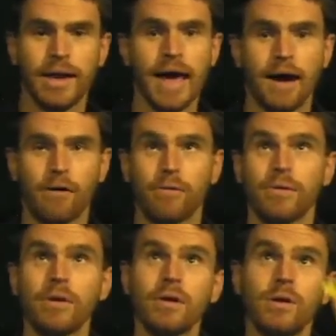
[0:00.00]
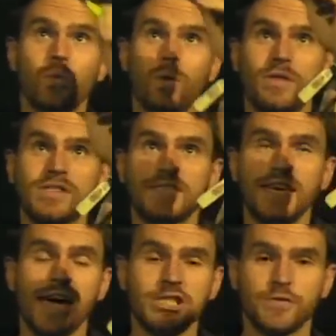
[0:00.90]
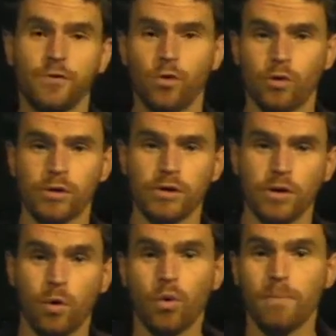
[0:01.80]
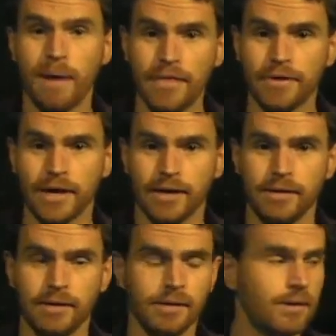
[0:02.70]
Now, with CH4, or methane,